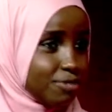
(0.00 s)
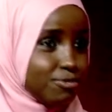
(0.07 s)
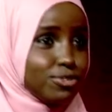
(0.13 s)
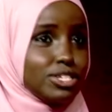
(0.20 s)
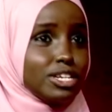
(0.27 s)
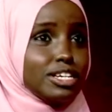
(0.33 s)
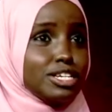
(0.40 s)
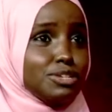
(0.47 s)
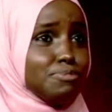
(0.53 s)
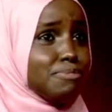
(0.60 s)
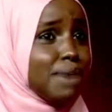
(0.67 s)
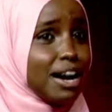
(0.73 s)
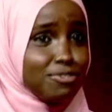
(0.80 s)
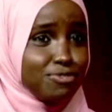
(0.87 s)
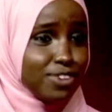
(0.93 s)
I fought against
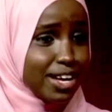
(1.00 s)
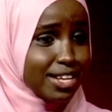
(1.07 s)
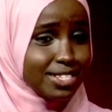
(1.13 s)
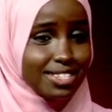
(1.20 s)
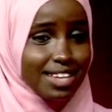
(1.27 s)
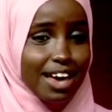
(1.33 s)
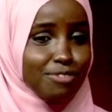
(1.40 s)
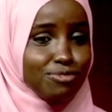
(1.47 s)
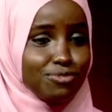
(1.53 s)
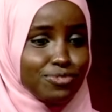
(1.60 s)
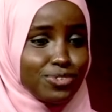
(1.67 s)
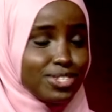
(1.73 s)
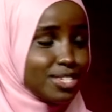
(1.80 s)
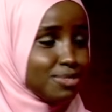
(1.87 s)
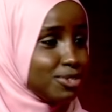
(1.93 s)
my friends. I
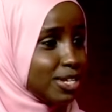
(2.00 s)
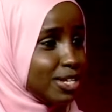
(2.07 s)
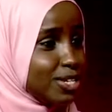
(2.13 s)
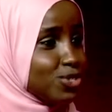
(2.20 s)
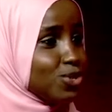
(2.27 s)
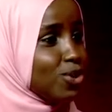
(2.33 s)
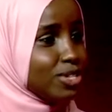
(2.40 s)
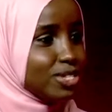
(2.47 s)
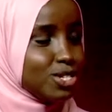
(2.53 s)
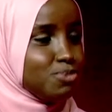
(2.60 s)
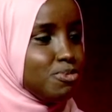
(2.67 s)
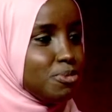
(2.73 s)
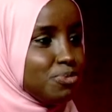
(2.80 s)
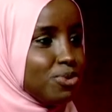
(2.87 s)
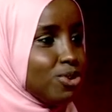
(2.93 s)
fought against all
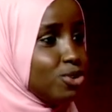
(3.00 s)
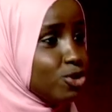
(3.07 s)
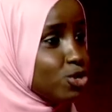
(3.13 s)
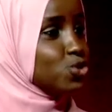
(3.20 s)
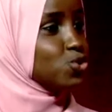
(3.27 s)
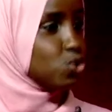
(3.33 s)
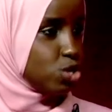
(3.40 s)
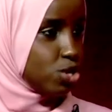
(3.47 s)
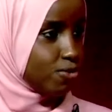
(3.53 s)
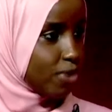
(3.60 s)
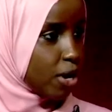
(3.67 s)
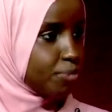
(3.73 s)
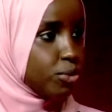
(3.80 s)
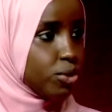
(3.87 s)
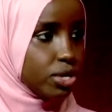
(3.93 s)
these people not to give
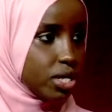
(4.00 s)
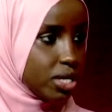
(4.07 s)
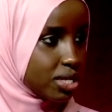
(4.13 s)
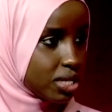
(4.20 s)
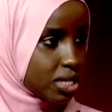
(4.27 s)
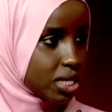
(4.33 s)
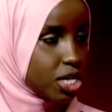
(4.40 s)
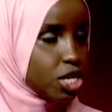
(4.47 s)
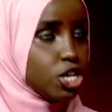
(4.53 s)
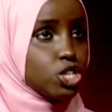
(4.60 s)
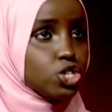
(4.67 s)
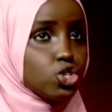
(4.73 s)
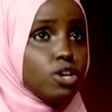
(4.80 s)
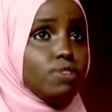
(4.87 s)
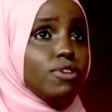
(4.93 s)
up on it.
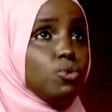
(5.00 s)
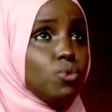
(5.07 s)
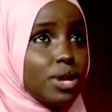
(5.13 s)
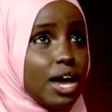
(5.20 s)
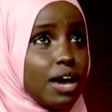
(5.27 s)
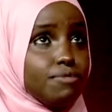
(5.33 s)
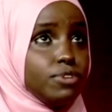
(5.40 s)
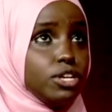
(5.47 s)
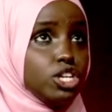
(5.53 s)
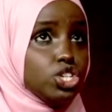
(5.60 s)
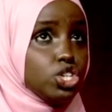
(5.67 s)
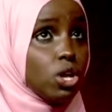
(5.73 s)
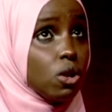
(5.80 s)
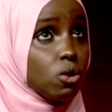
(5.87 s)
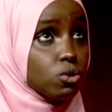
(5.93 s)
So even when I
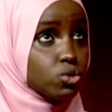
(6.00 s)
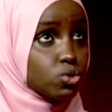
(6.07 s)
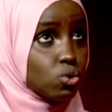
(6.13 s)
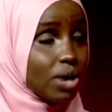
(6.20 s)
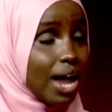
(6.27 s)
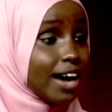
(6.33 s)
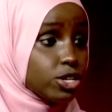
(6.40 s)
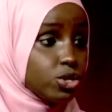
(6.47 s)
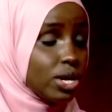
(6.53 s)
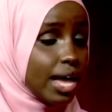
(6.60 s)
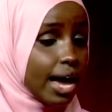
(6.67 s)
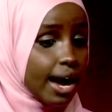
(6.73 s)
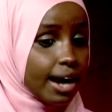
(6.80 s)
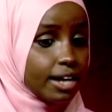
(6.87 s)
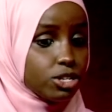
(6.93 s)
finished law school,
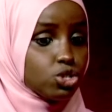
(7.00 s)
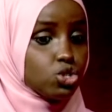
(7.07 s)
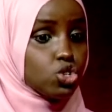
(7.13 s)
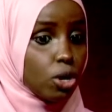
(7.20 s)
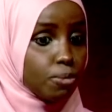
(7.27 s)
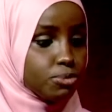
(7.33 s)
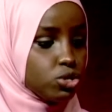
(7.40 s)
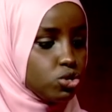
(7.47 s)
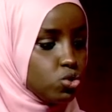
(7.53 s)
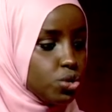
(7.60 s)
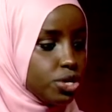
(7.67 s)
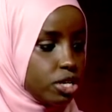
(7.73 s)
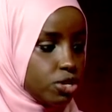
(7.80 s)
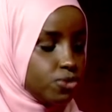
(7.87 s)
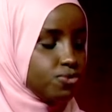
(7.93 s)
actually I had stopped
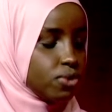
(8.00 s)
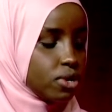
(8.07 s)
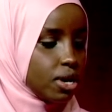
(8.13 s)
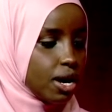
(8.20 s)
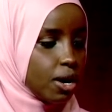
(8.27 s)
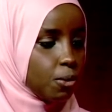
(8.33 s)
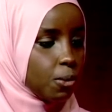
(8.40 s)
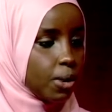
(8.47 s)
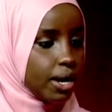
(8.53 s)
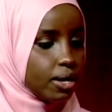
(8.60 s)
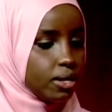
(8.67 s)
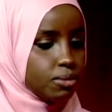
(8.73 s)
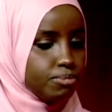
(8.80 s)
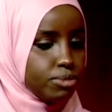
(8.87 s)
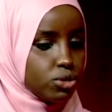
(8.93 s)
doing it for a
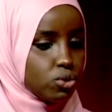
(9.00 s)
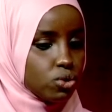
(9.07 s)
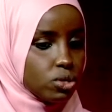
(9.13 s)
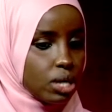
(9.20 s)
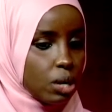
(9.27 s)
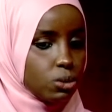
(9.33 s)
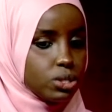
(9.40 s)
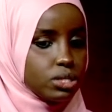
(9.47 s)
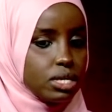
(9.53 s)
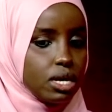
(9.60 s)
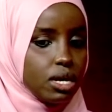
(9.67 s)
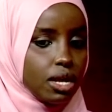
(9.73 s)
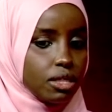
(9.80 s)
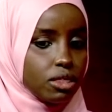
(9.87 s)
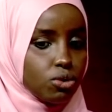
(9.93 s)
while because I was
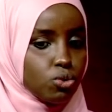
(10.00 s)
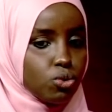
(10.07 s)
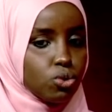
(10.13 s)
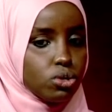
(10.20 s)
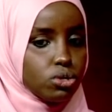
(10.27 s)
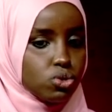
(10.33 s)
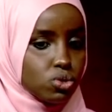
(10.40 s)
seeing like the whole